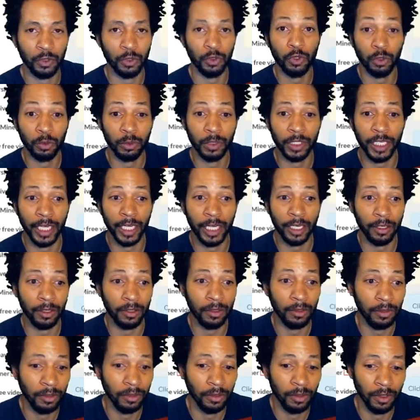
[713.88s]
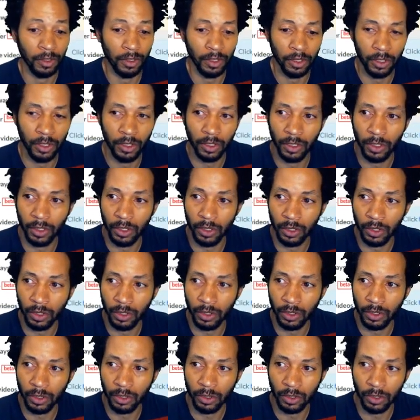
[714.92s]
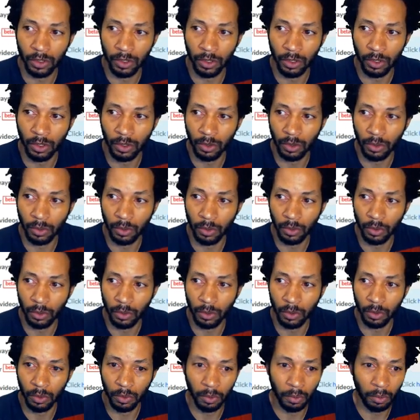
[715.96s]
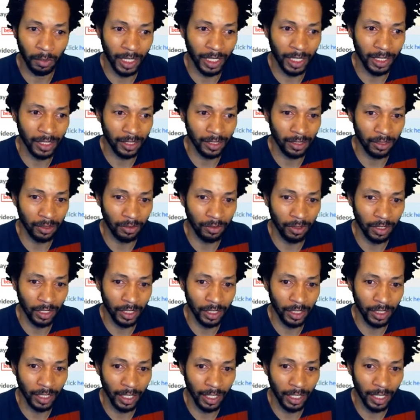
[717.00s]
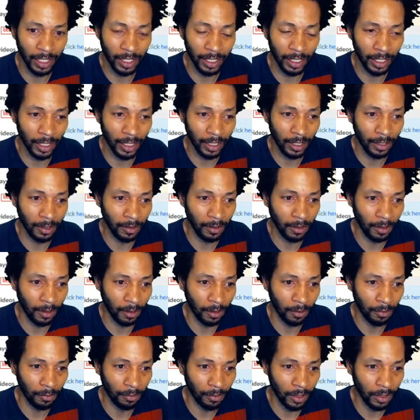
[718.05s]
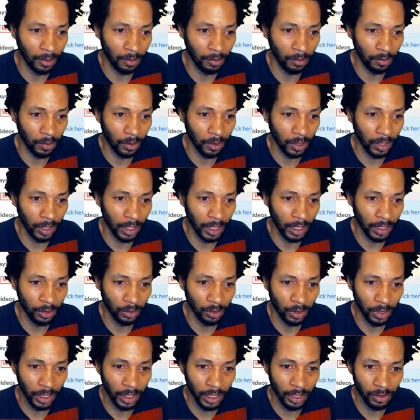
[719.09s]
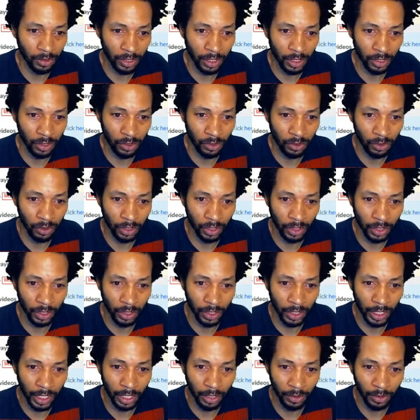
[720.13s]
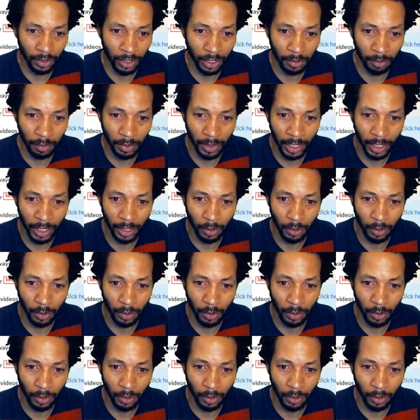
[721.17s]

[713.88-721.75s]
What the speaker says: channel. So mine's is already tied in. Freedom would like to announce that you can now get paid 1